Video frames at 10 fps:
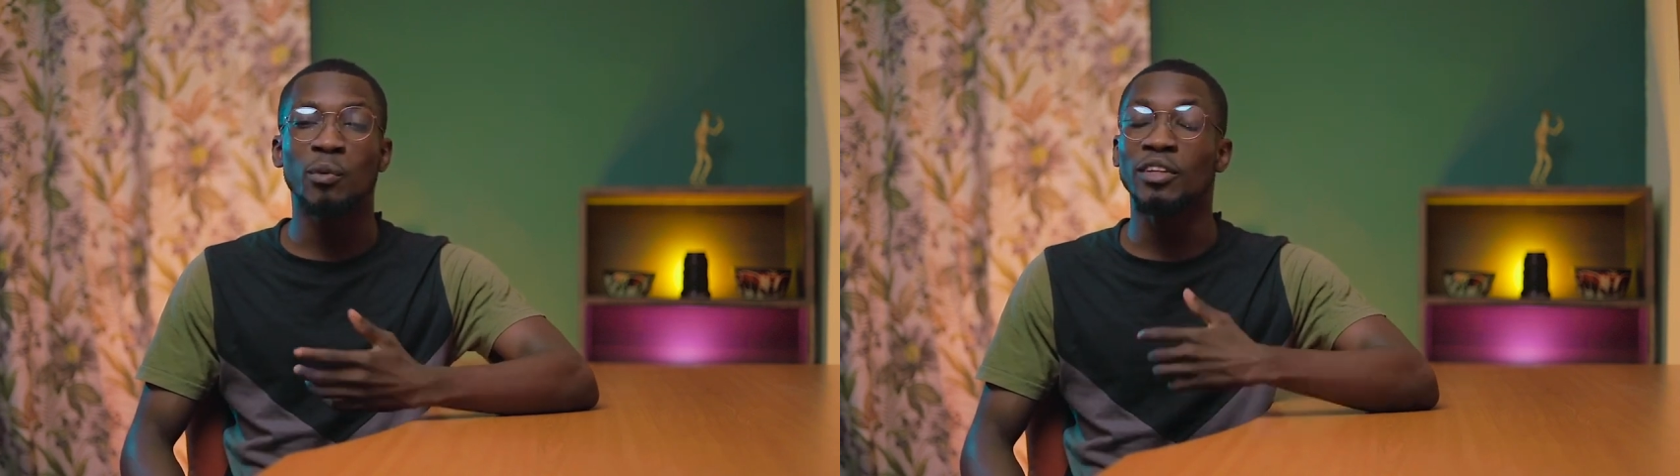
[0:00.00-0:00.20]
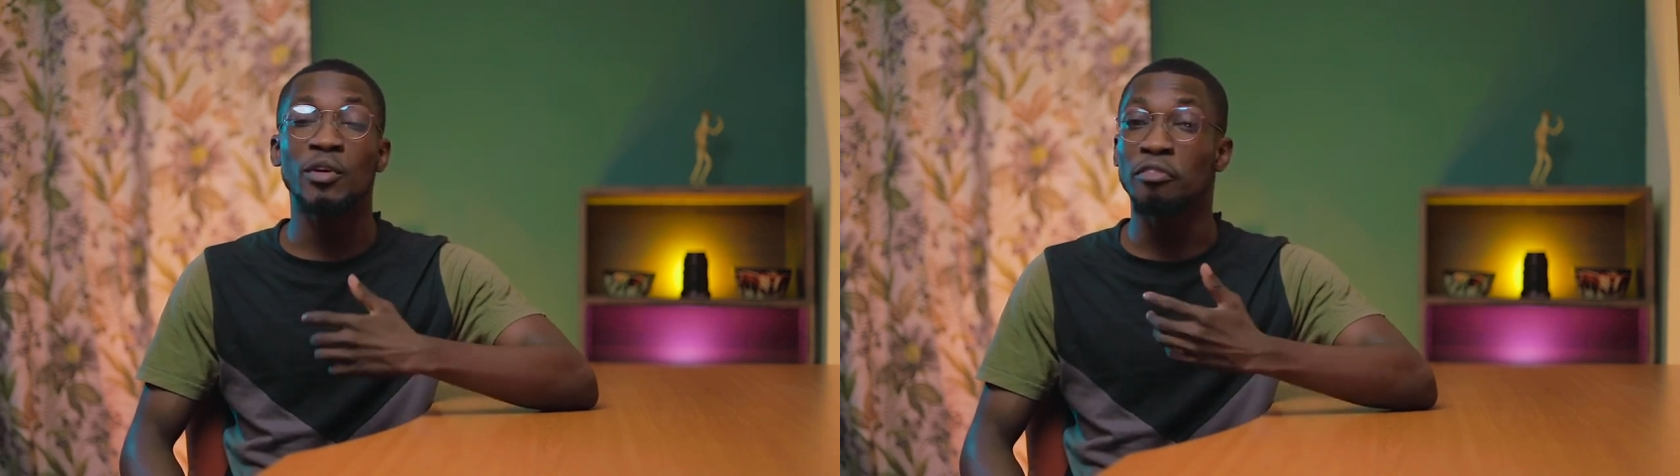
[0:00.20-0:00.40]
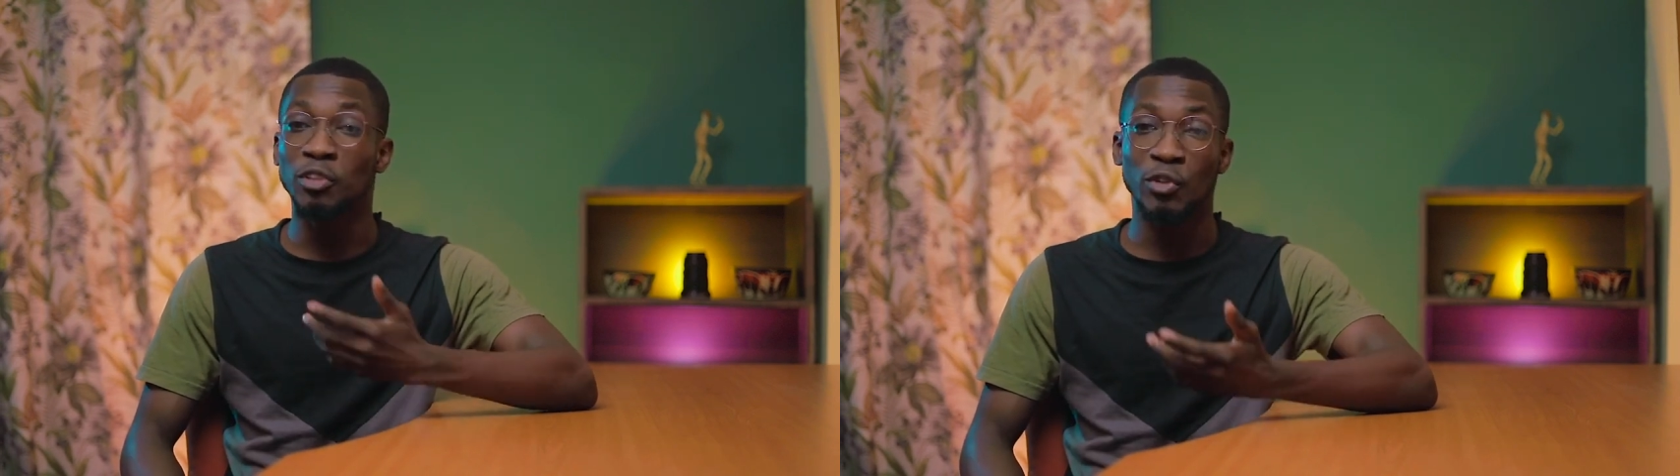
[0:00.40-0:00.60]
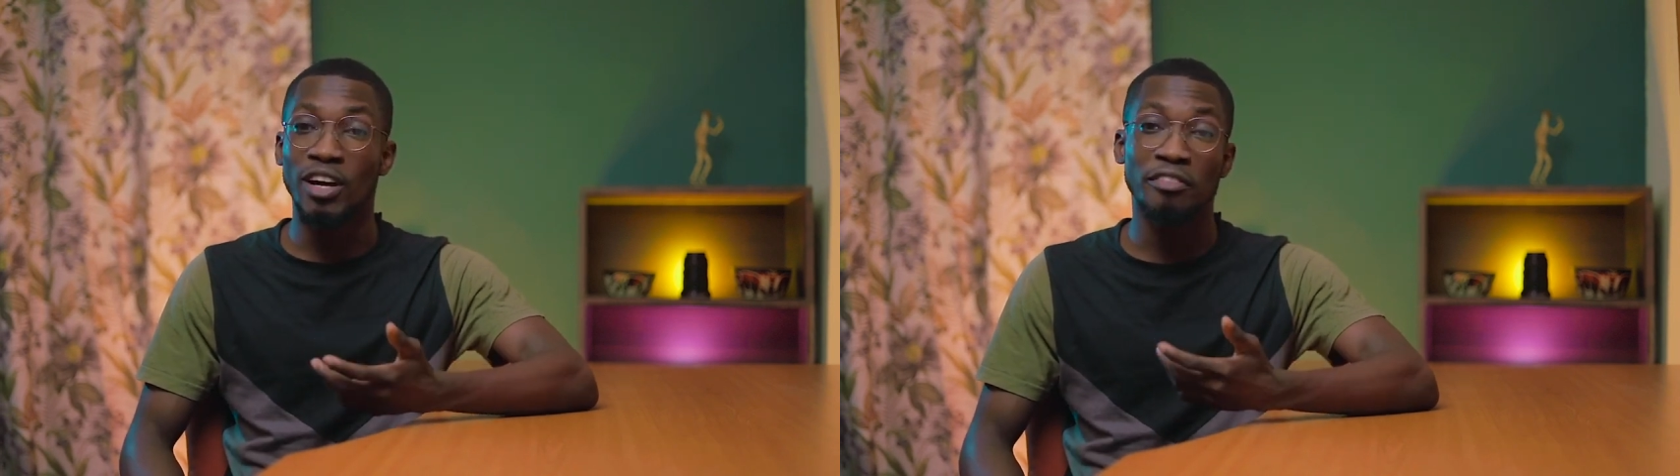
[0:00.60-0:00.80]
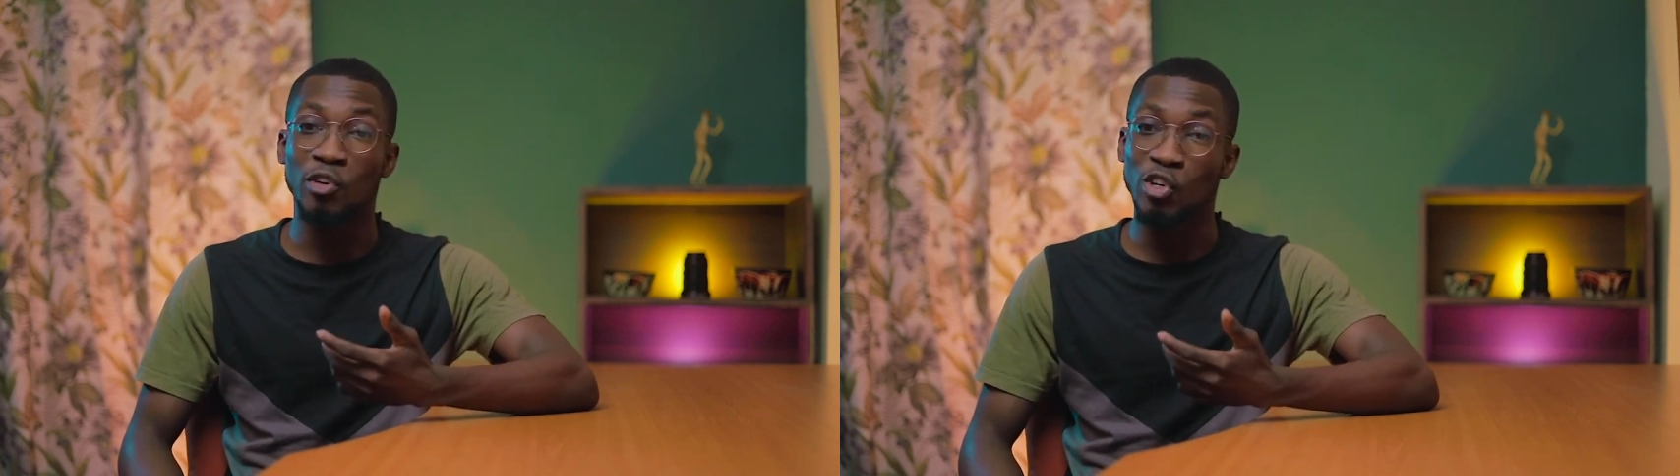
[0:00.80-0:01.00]
whether you're a
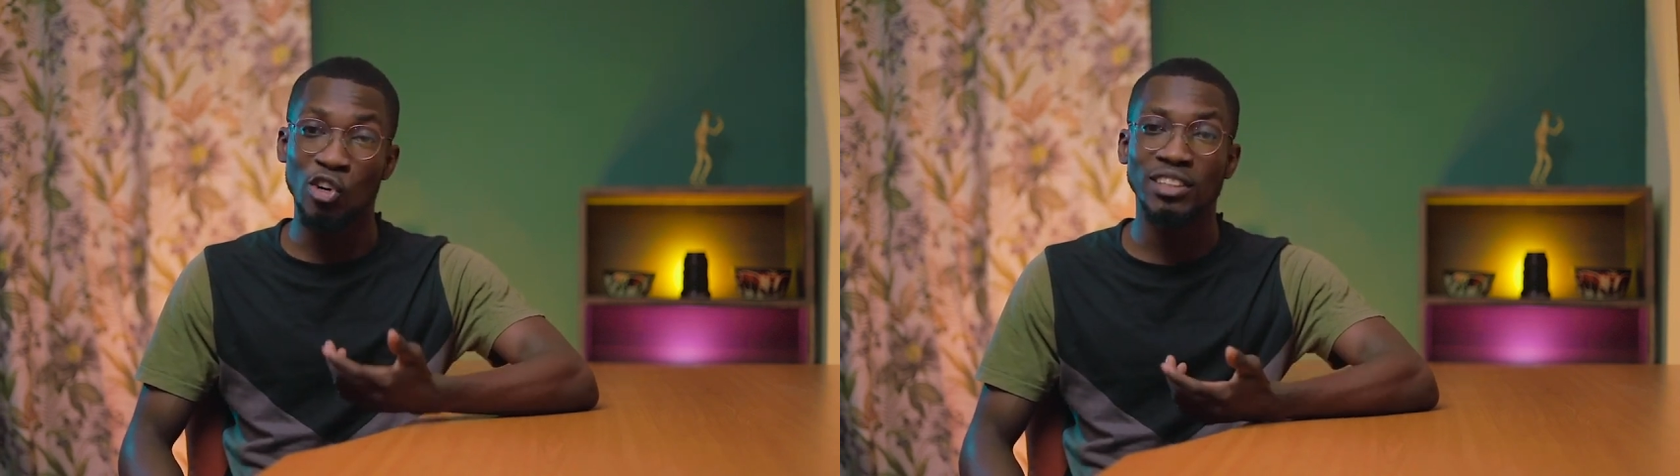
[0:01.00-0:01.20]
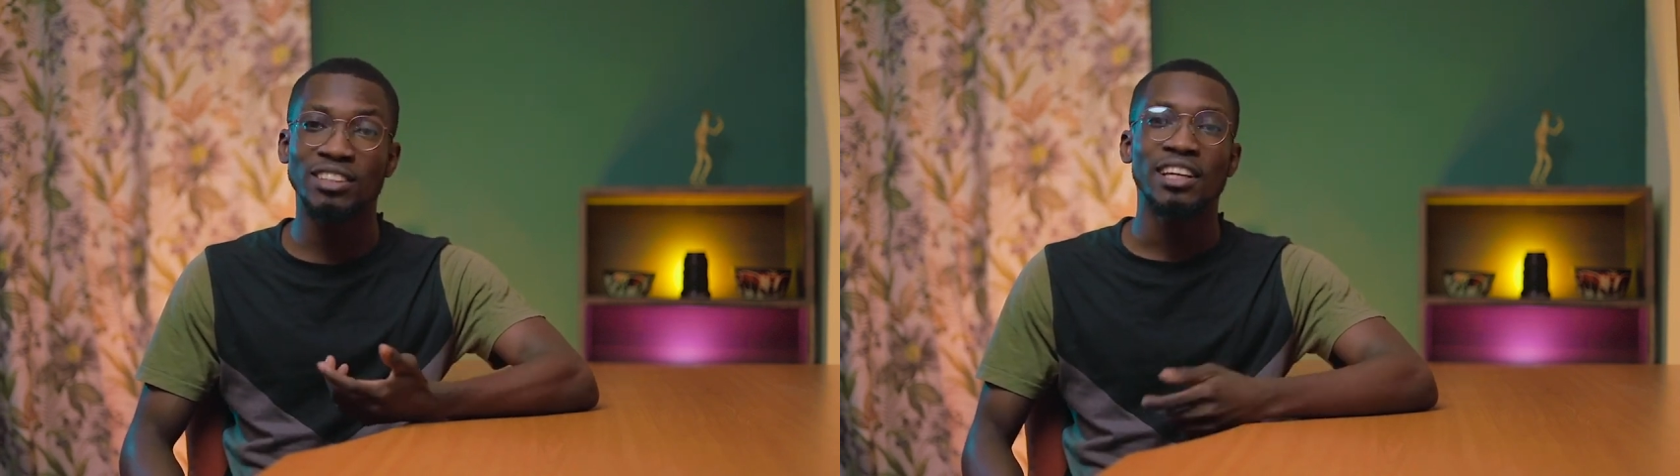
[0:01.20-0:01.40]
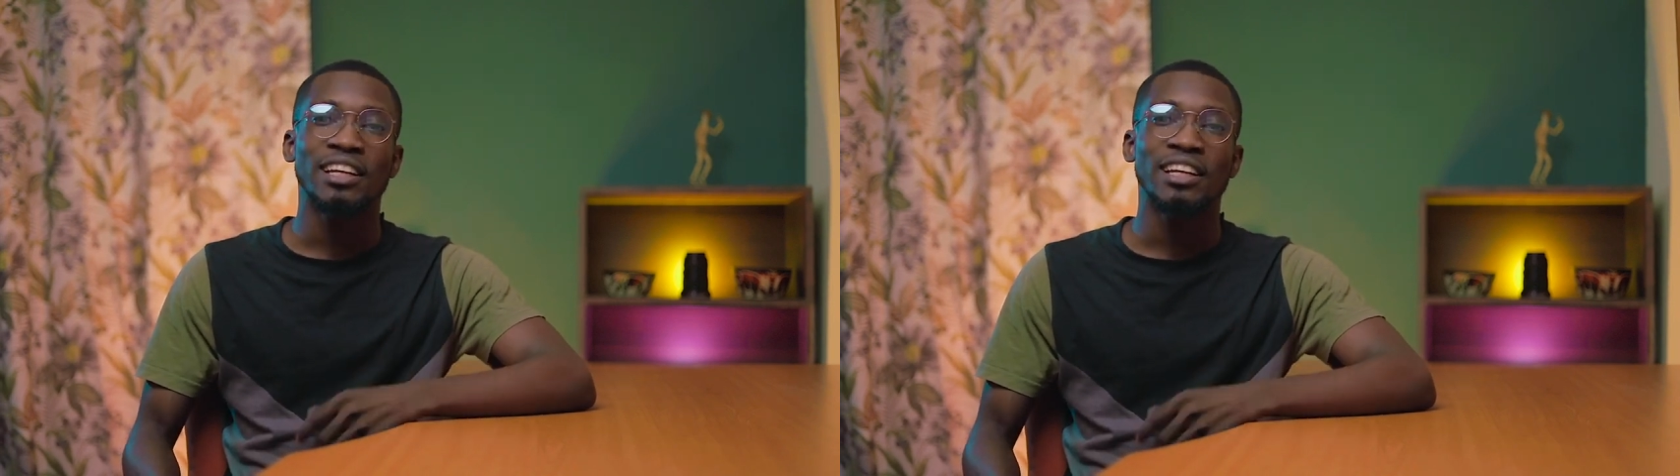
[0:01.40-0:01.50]
photographer or not,